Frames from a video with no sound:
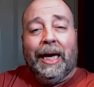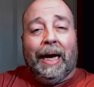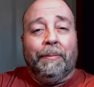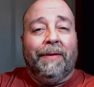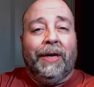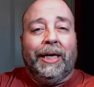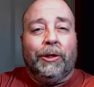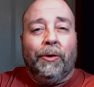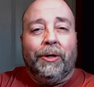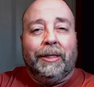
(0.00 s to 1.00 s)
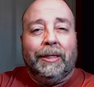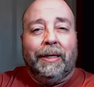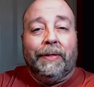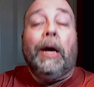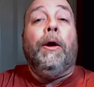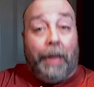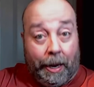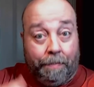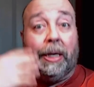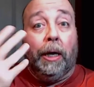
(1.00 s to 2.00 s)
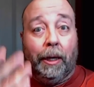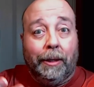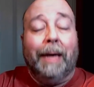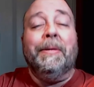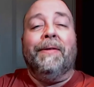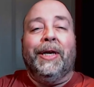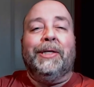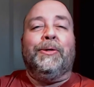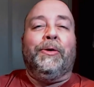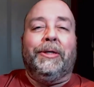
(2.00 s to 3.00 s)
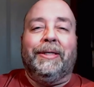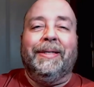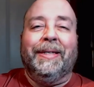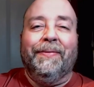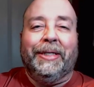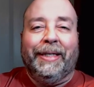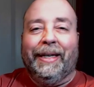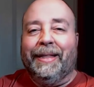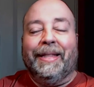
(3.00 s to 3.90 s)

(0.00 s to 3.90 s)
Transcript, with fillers: I'm David H. Lawrence, the 17th, uh, and beyond. I'm David H. Lawrence, the 17th.